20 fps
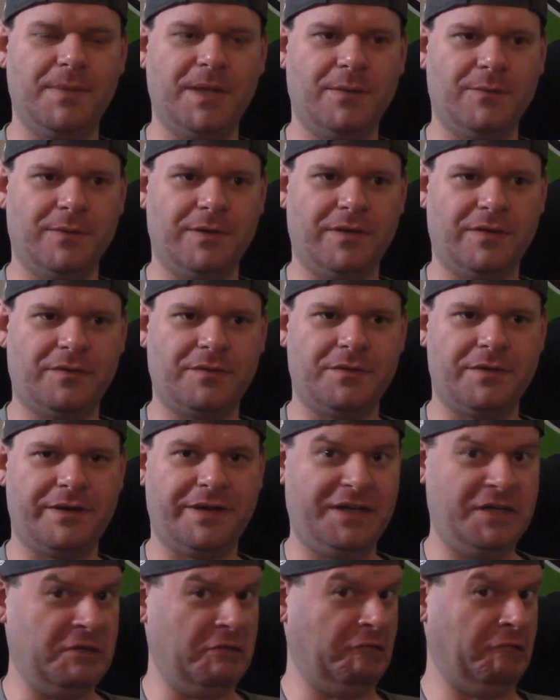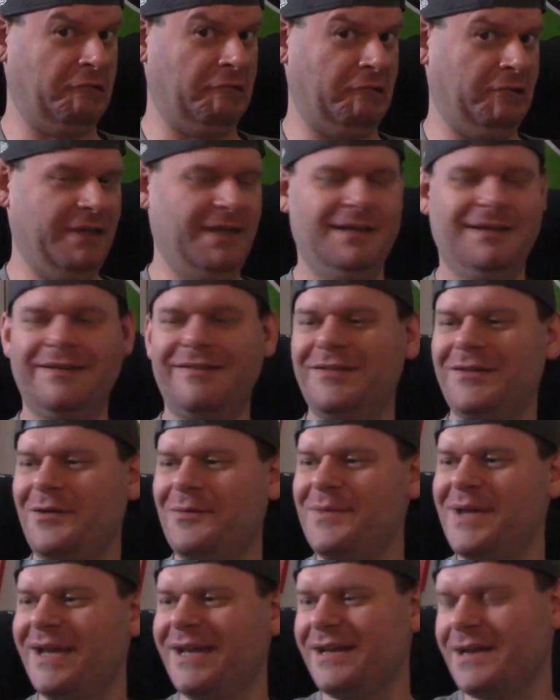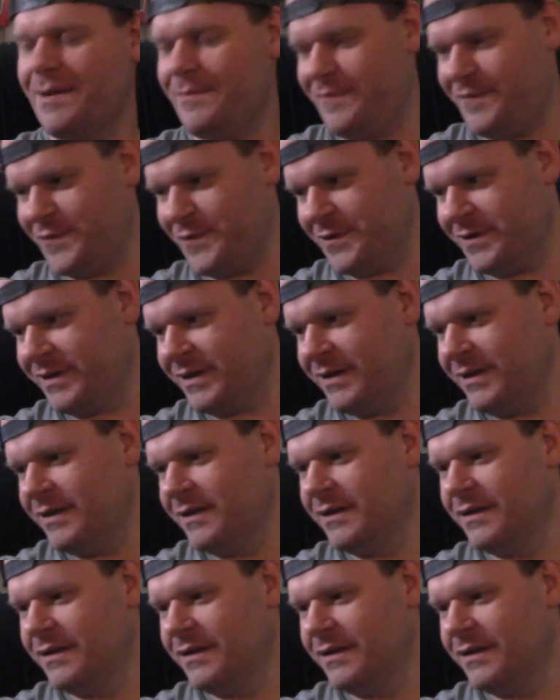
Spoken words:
make one yesterday, so I'm making up for it.